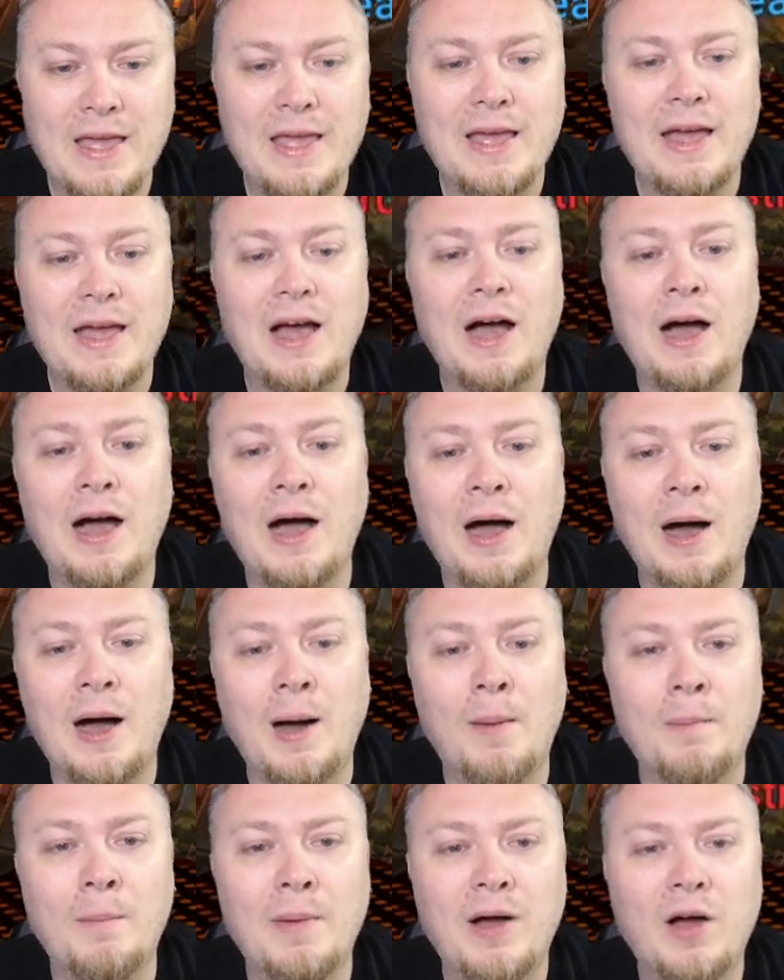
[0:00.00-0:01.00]

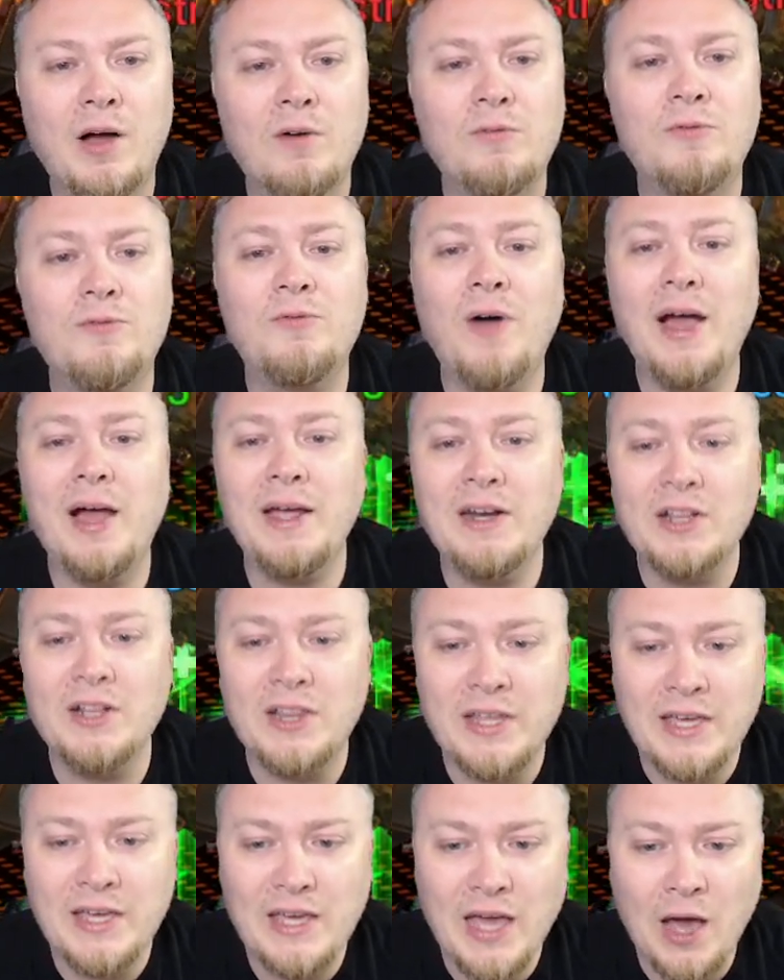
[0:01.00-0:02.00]
Um,
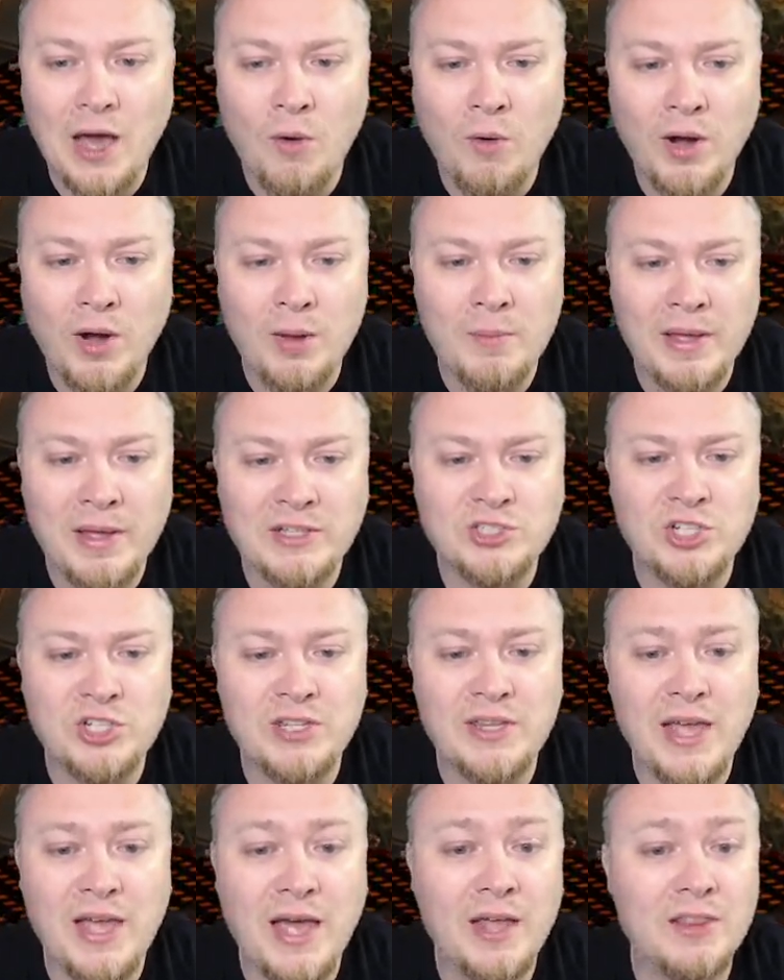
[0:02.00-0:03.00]
Finally, I want to mention
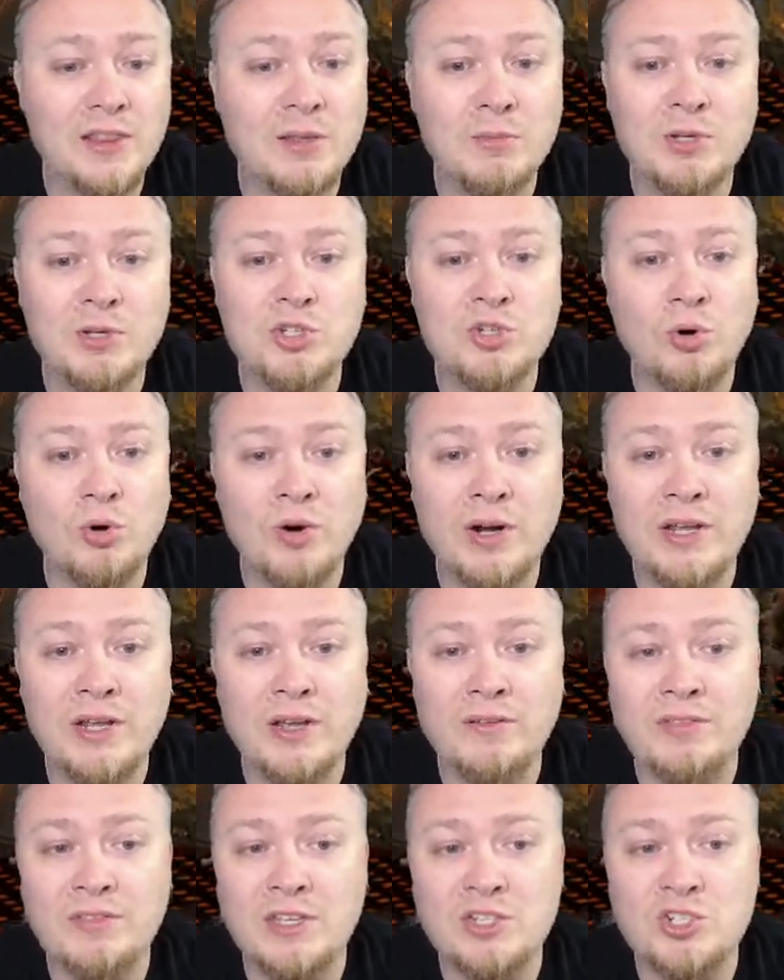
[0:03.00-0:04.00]
that the majority
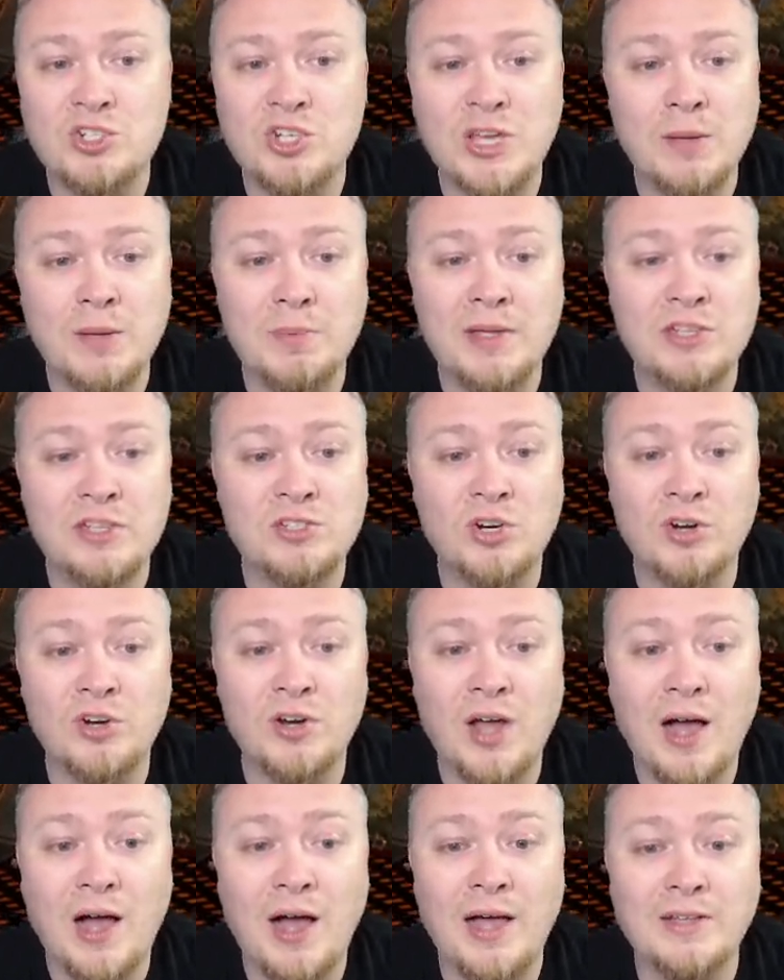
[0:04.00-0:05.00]
of these champions are
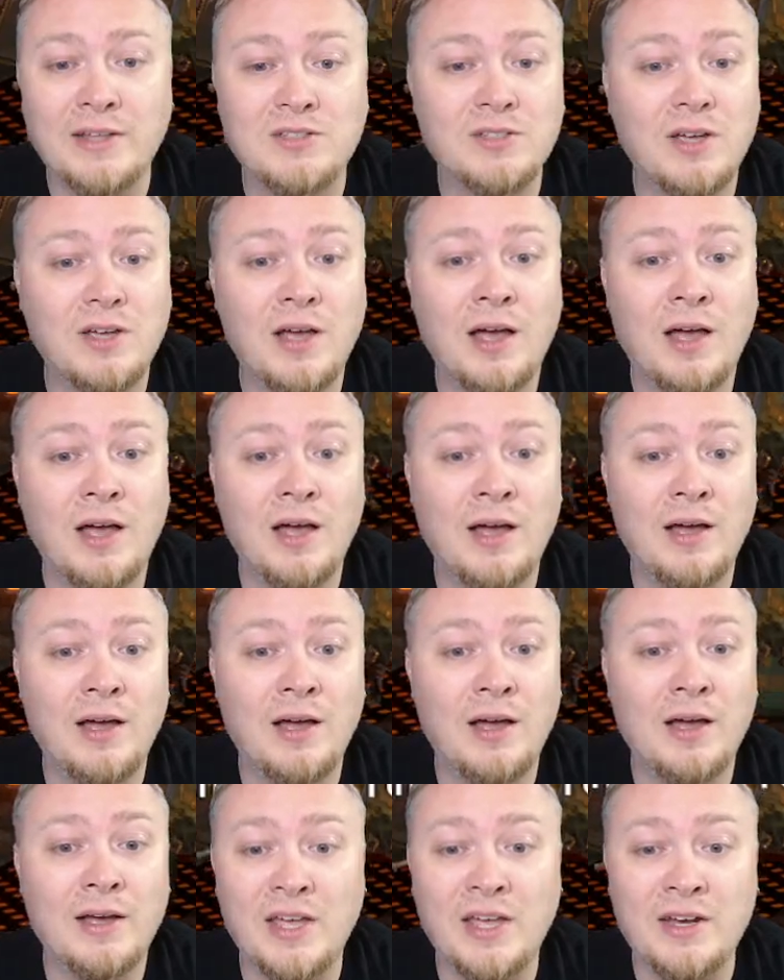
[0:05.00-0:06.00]
not uh,
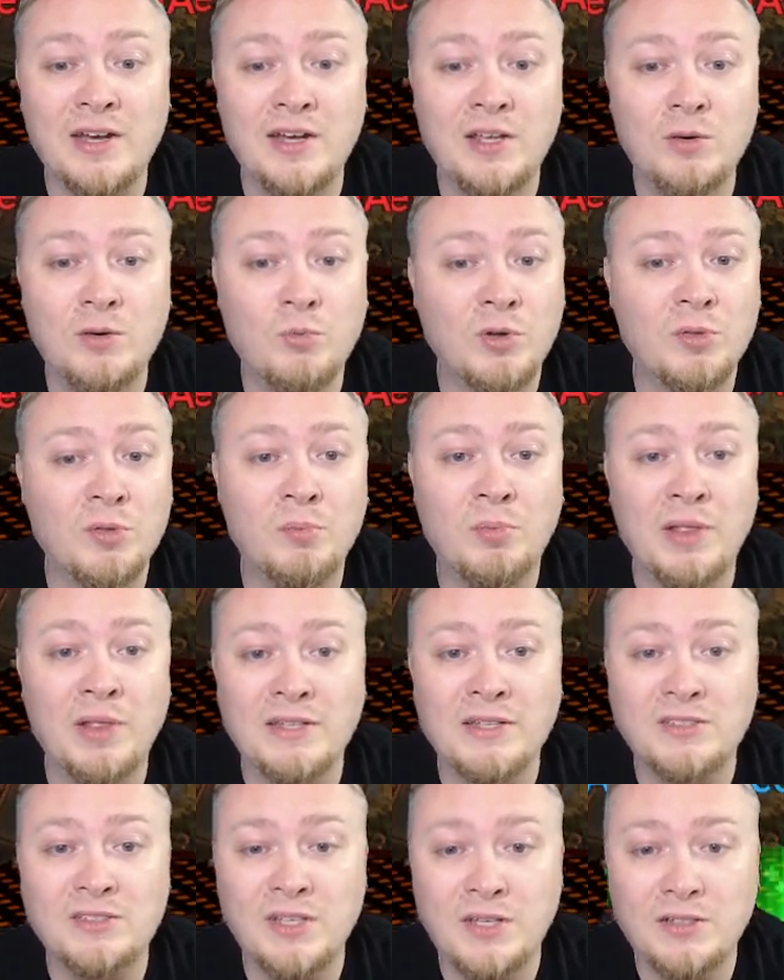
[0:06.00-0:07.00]
ascended with
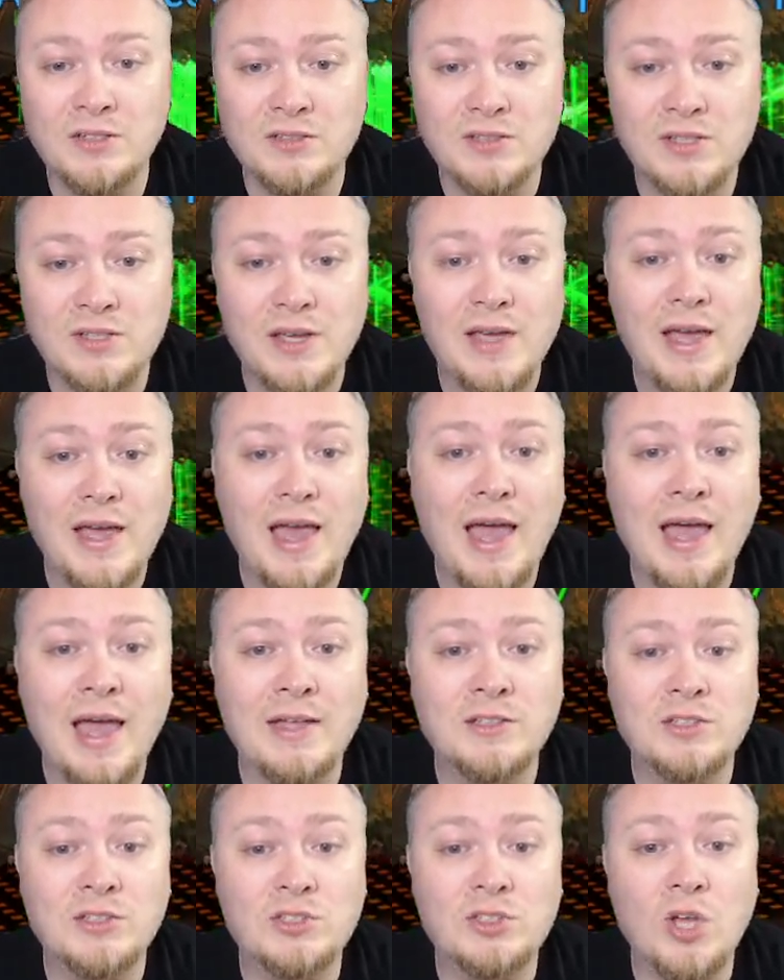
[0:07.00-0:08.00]
blessings.
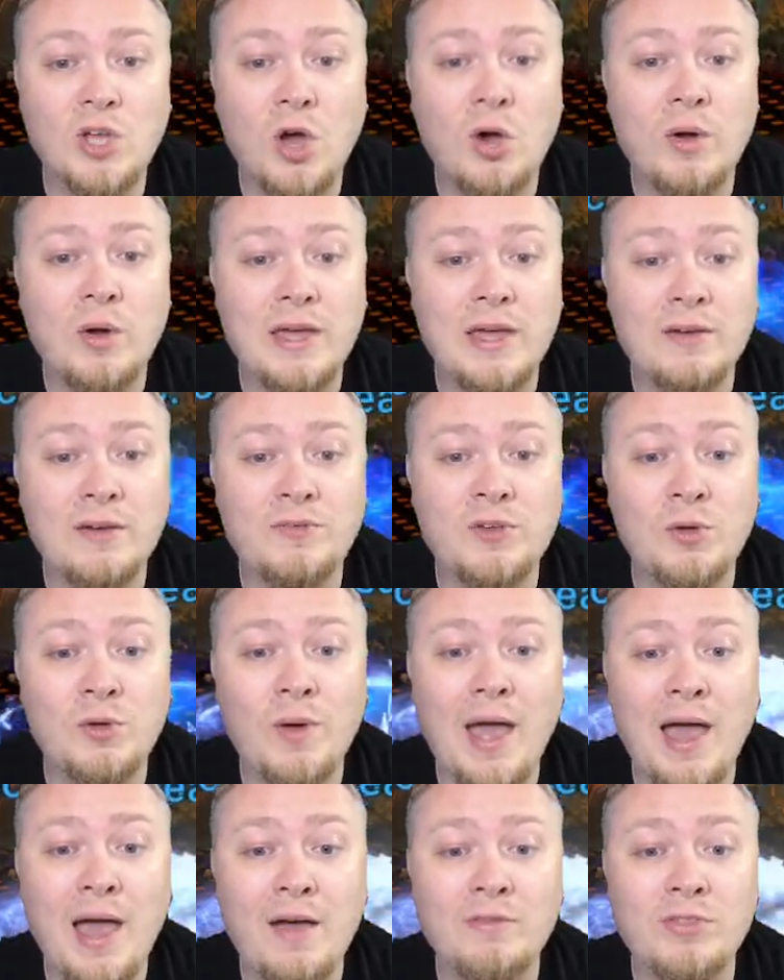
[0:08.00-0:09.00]
And so if you
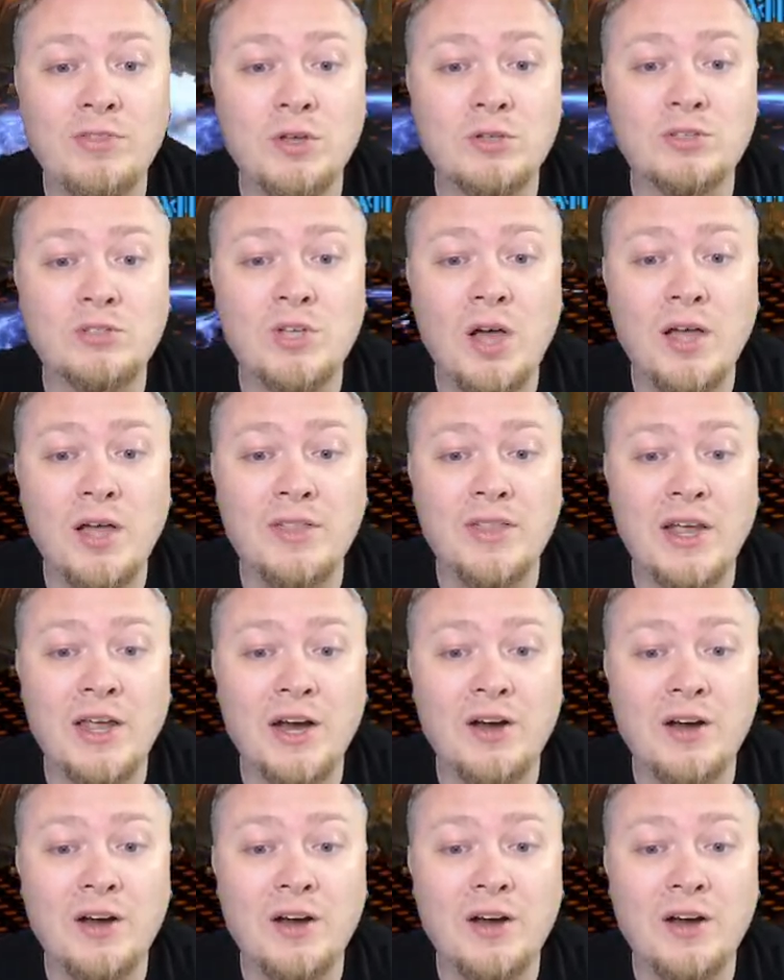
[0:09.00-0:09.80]
have those on there,